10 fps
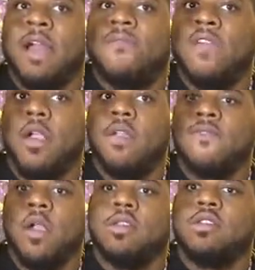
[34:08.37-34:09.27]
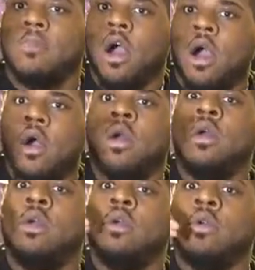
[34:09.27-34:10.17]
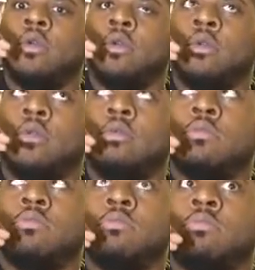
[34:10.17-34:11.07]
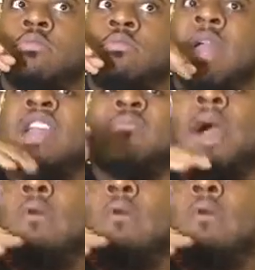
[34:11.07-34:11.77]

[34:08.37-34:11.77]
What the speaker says: very, very small. That's my